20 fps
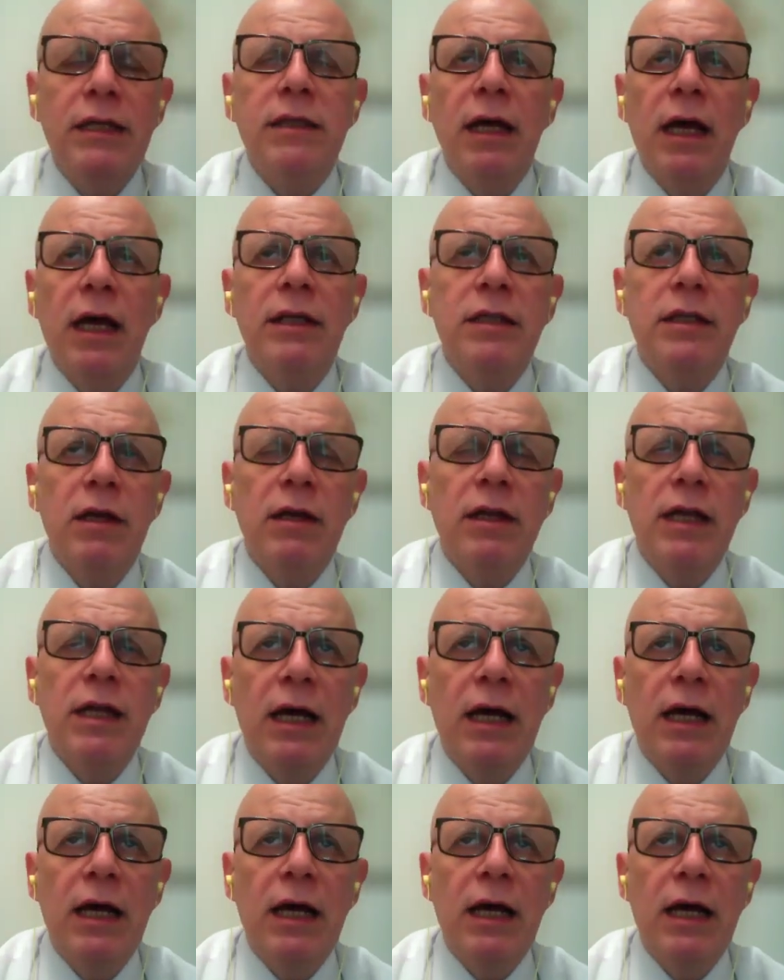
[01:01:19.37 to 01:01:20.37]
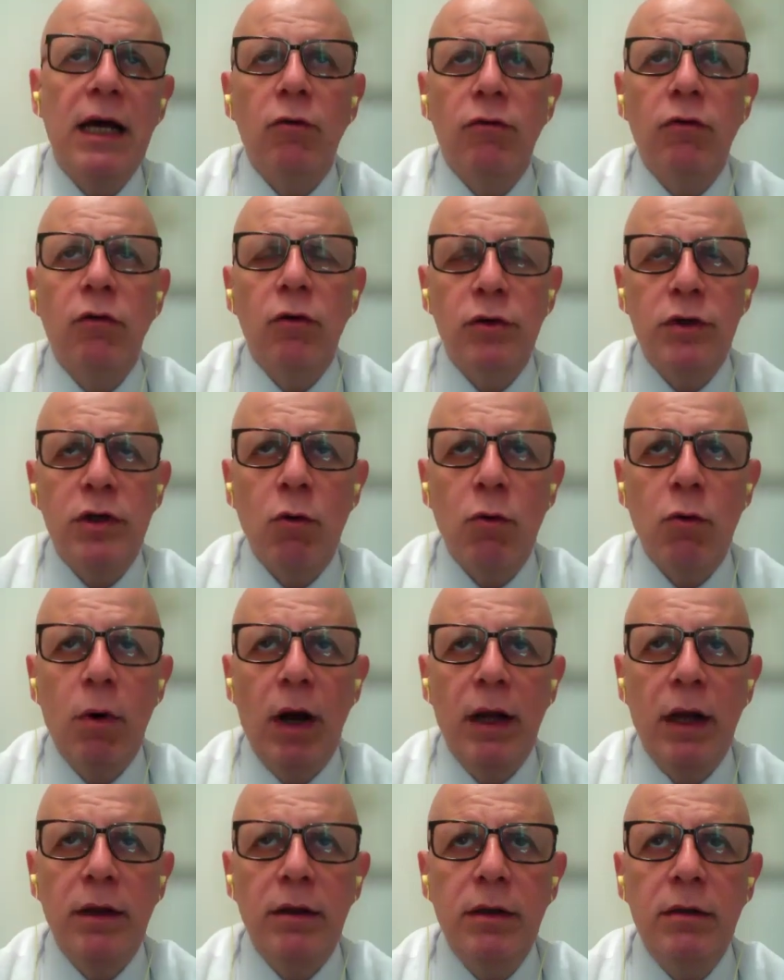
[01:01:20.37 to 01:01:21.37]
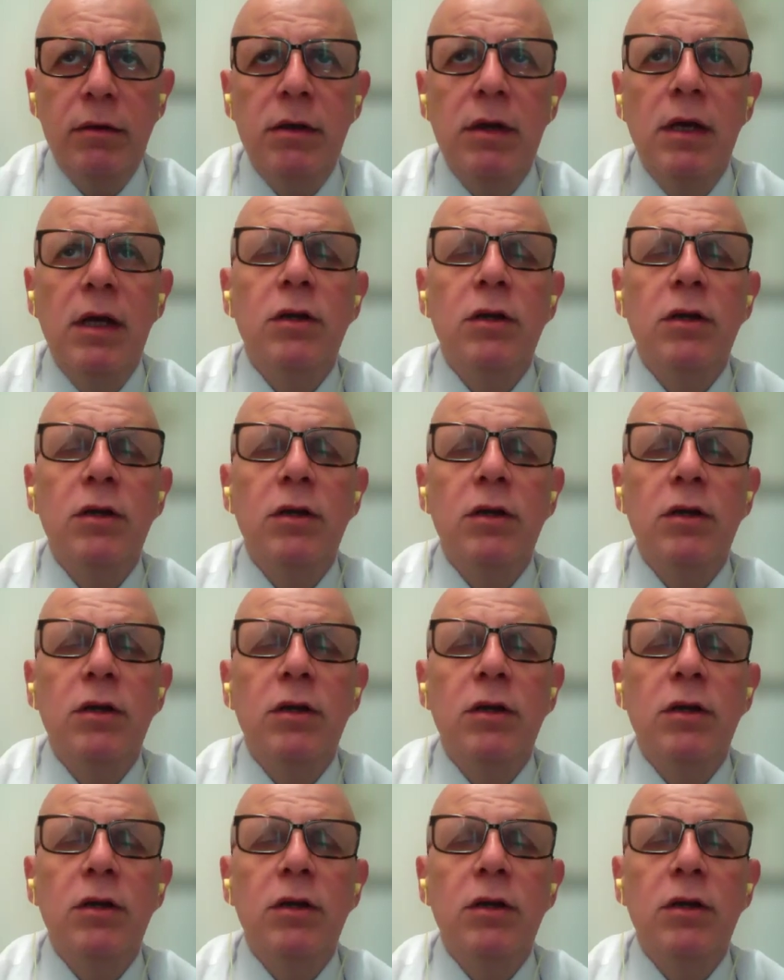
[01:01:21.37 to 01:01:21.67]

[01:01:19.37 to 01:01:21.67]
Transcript: the Article 41